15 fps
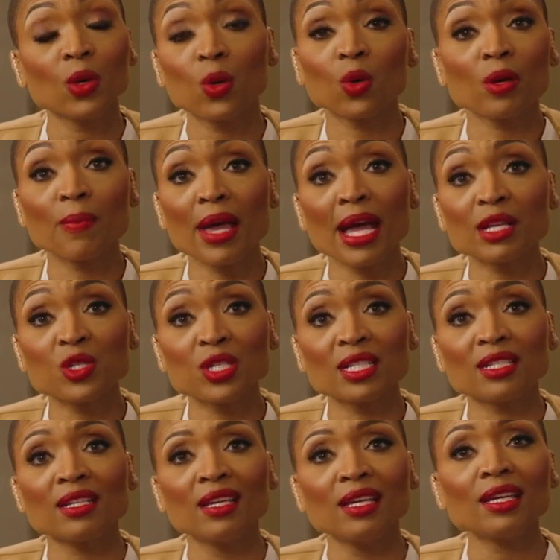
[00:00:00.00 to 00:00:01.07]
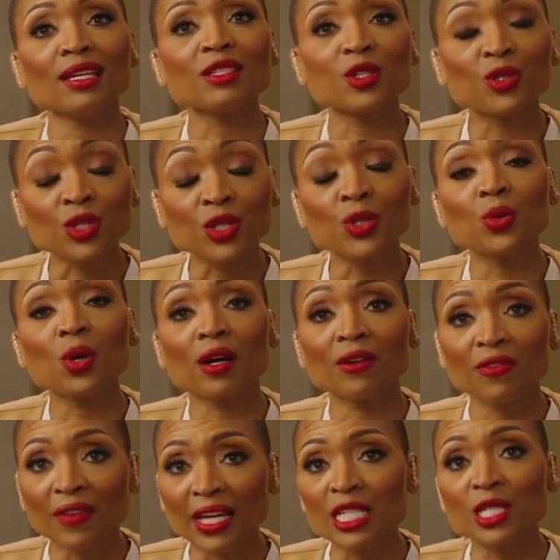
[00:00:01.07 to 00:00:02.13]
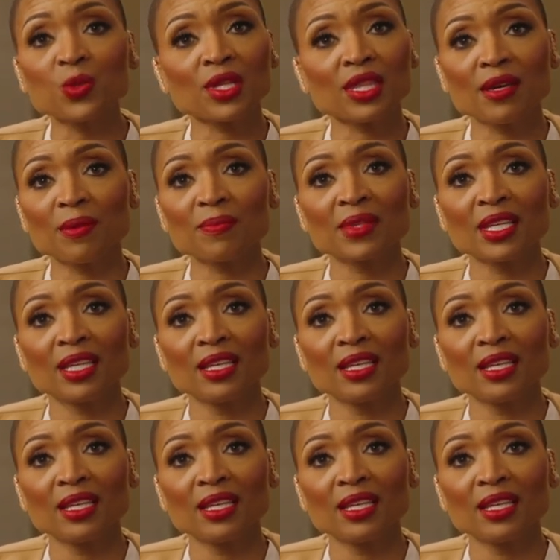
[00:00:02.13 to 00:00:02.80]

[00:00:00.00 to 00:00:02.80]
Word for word: or imagine until you are faced with them.